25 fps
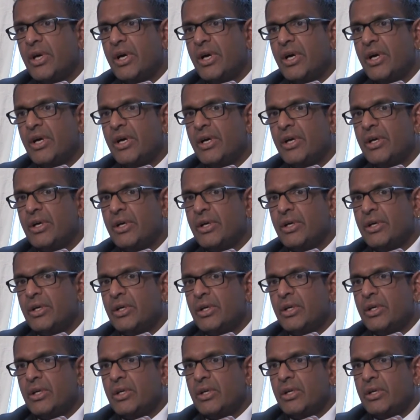
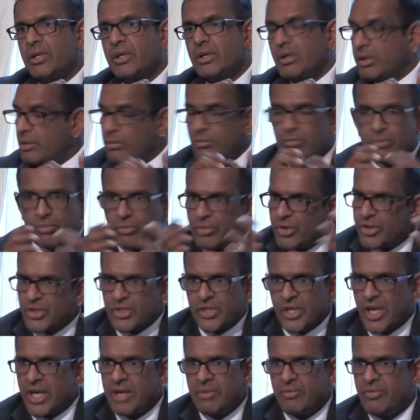The
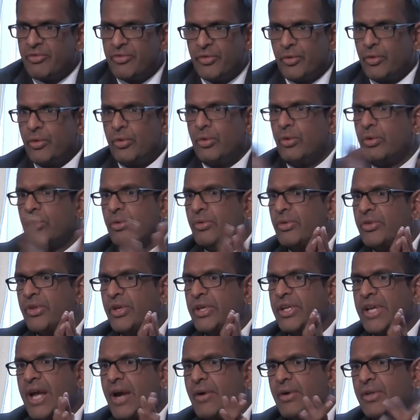same for
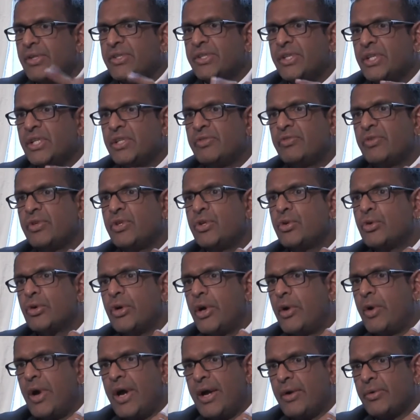the guarantees for
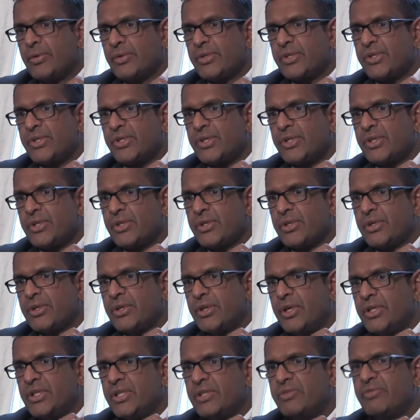Euro outs.
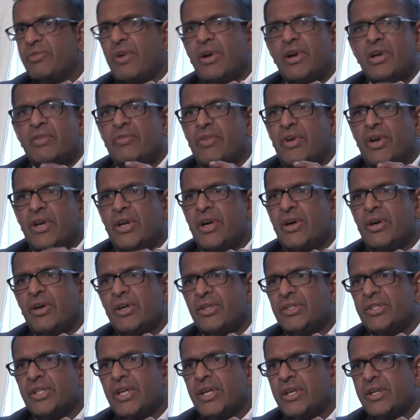It is very, very
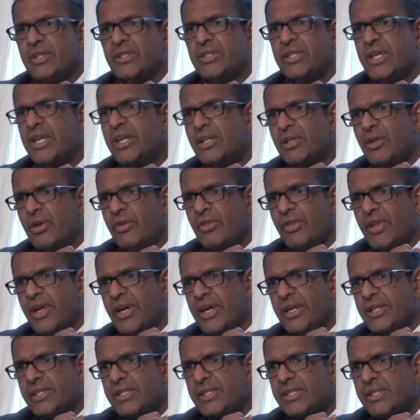hard to get a deal on
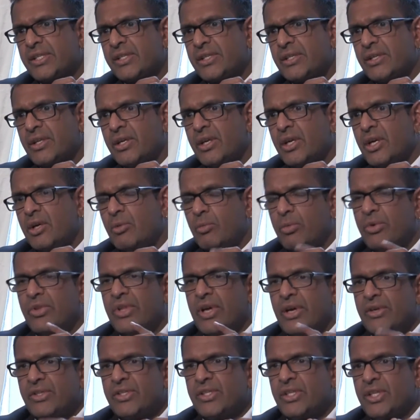that
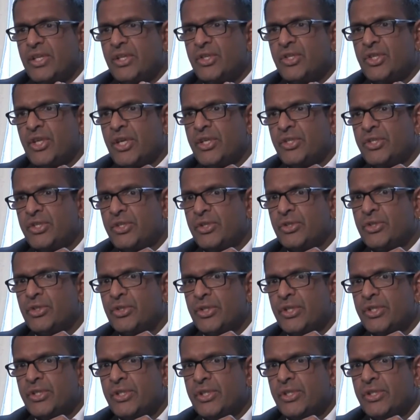without seeing a change in the
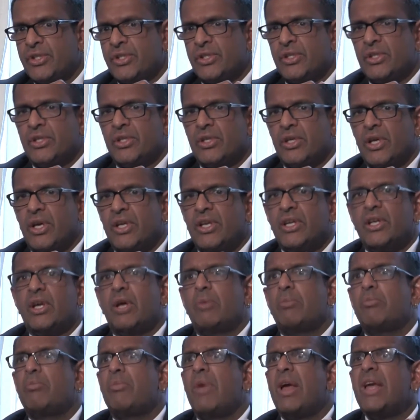treaties. And it
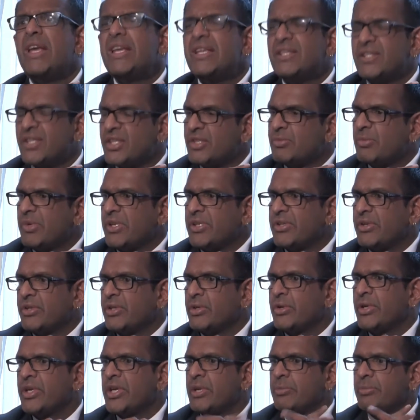amazes me that
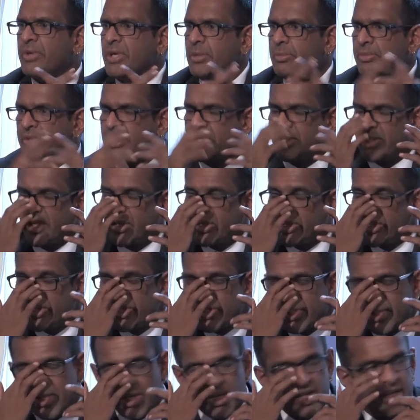you hear people in London
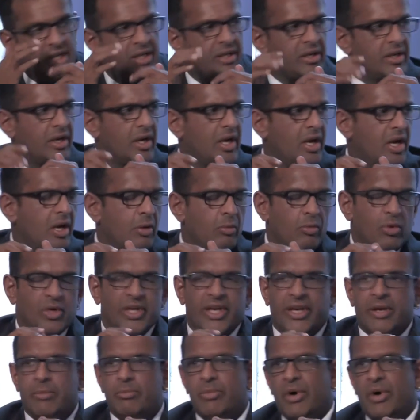saying, we'll get a